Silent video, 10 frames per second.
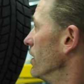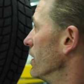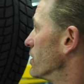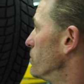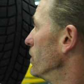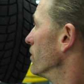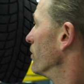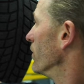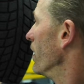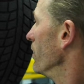It's
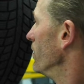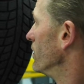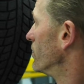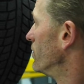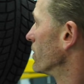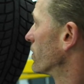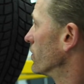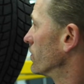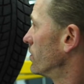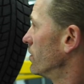beautiful that these
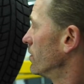vehicles